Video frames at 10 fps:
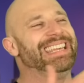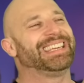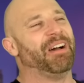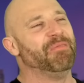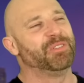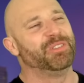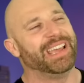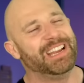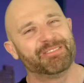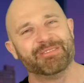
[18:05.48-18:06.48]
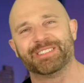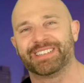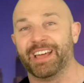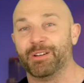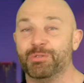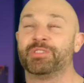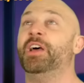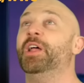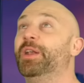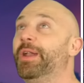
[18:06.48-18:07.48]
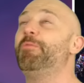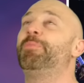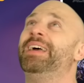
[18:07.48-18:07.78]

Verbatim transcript: he come through the entrance tunnels? Nope.